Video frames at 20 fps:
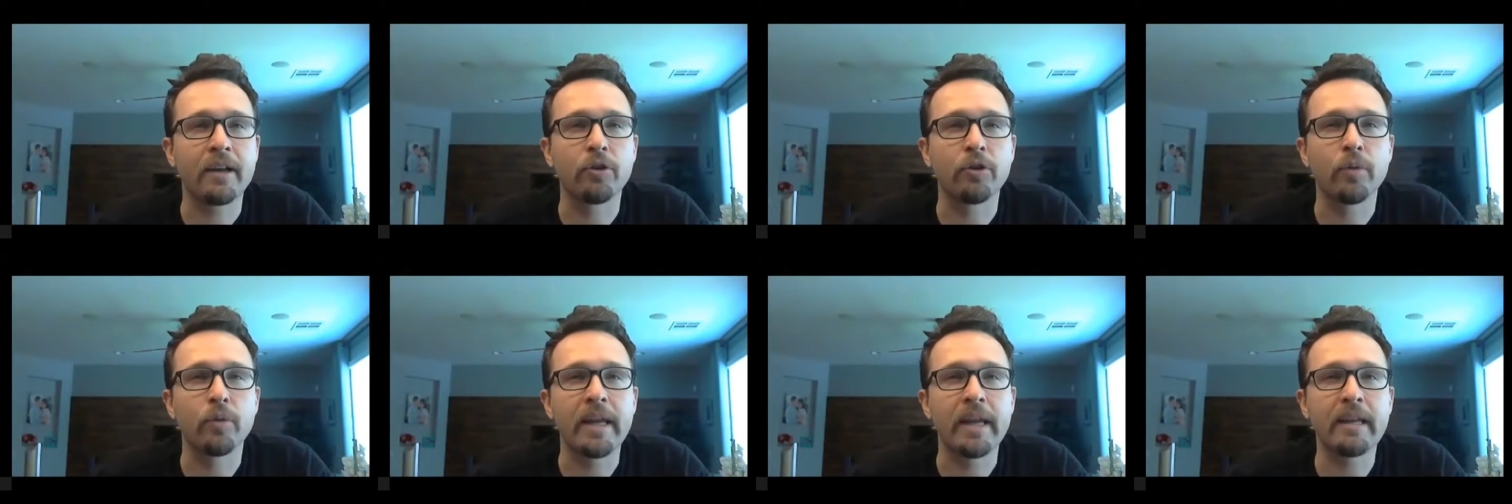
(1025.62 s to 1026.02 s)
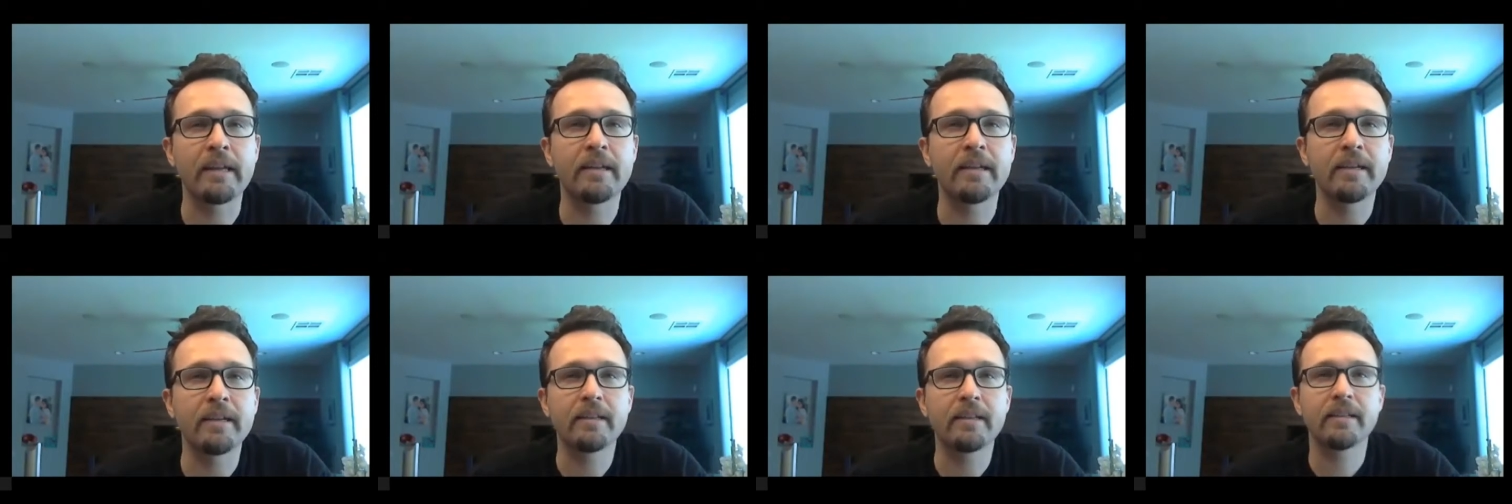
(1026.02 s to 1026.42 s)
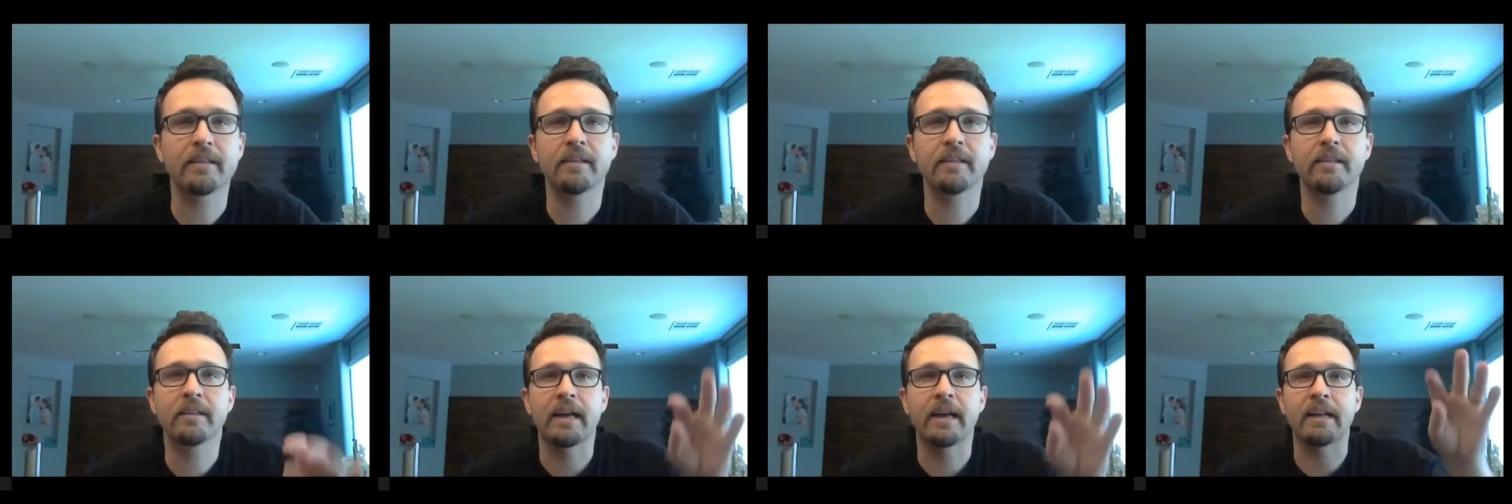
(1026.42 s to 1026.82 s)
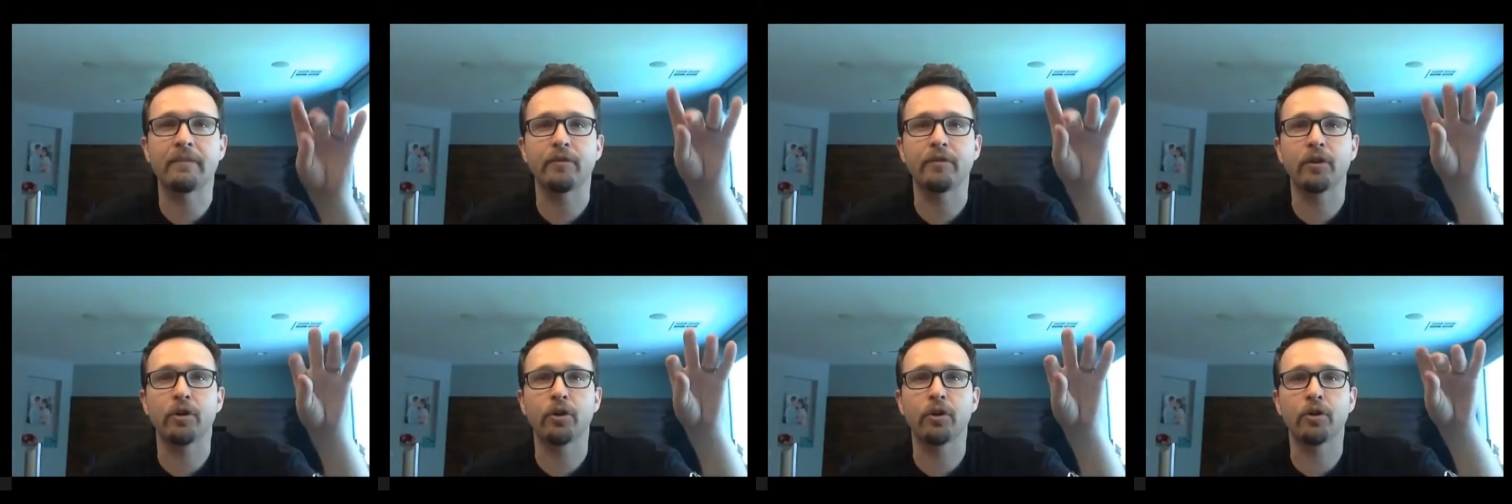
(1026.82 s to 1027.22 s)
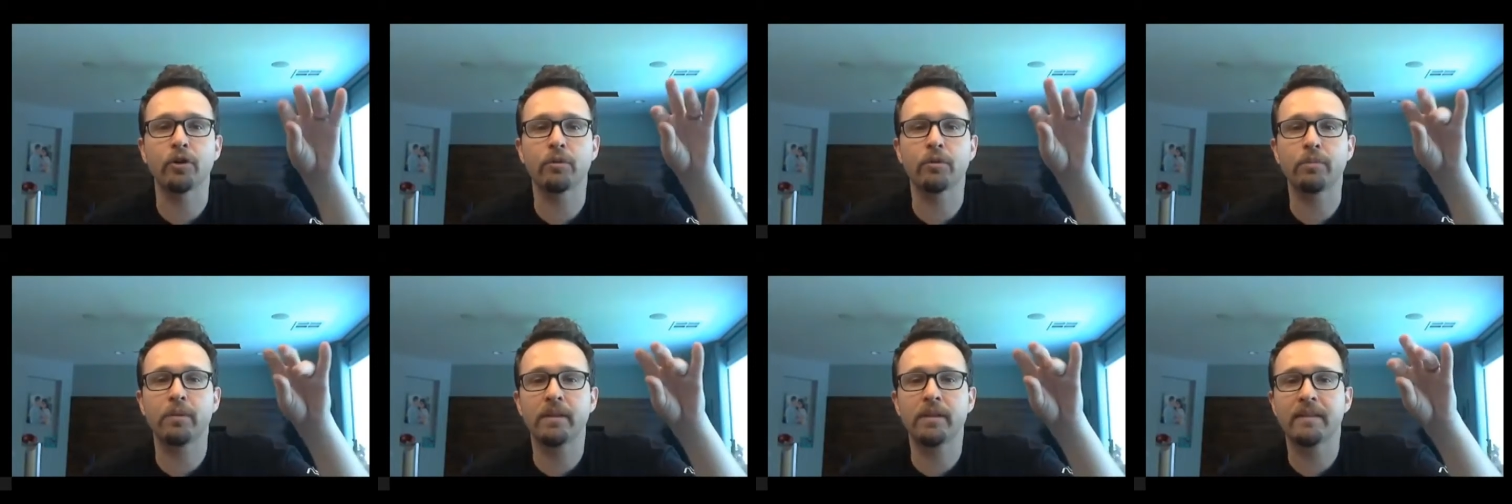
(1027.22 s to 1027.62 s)
green kind of
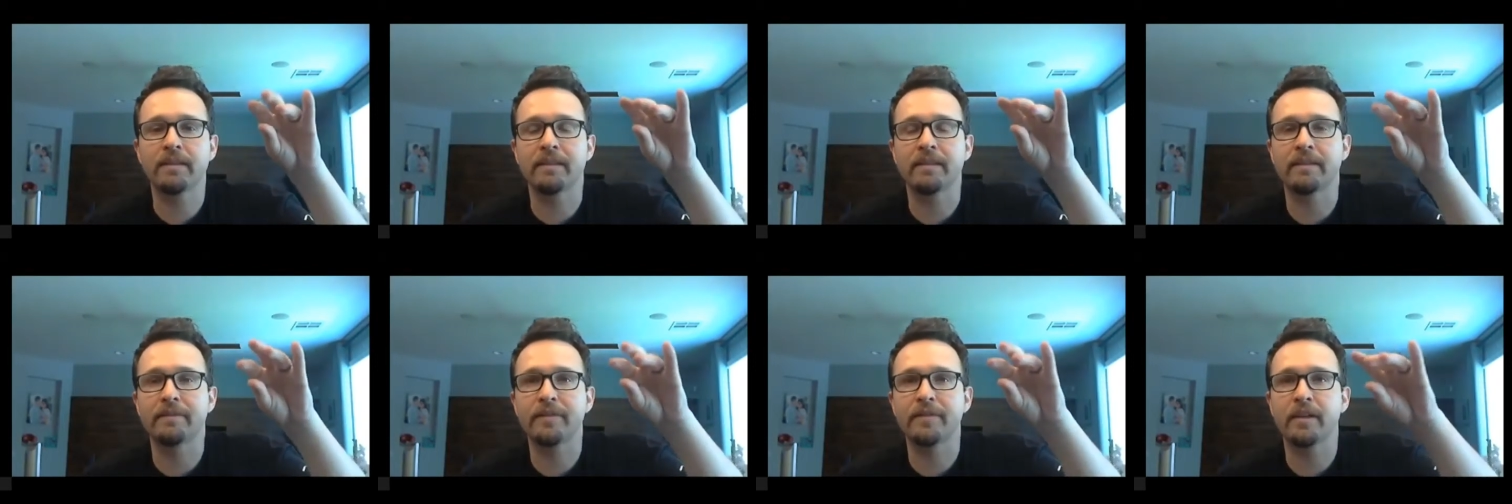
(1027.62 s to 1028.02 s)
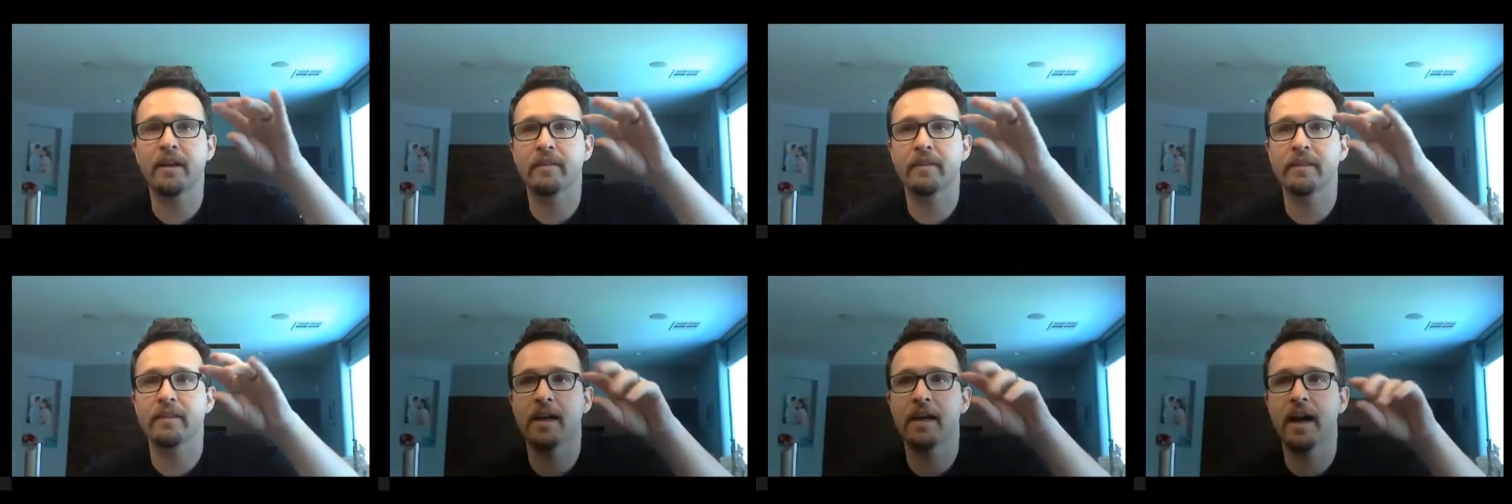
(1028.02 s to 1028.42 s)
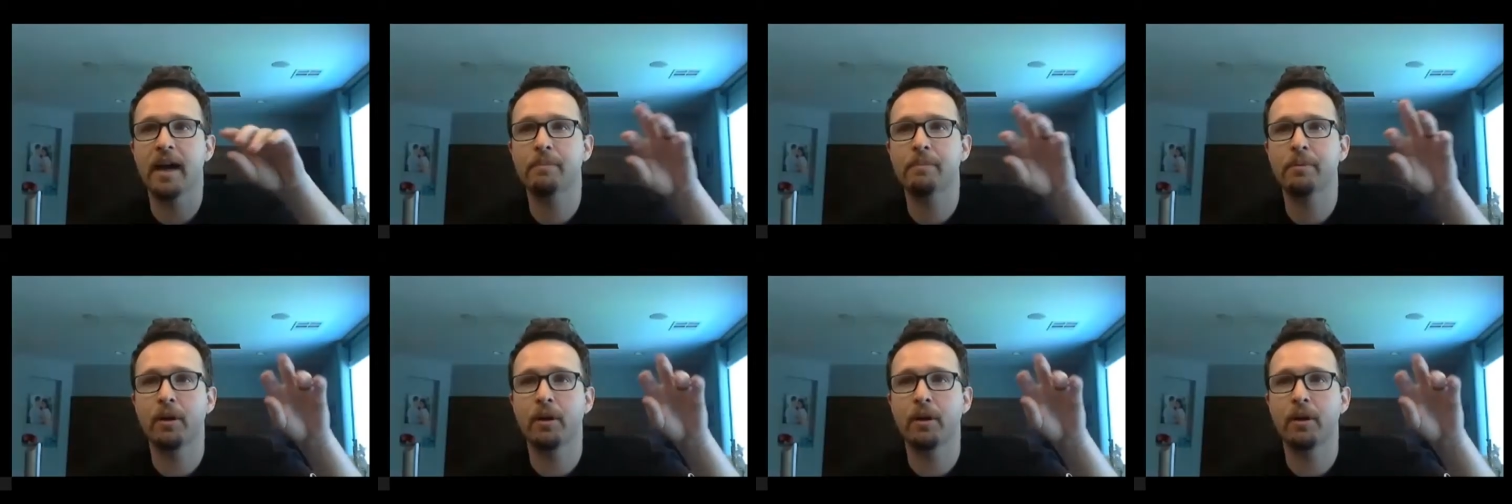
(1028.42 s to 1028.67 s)
herb lifted on the top.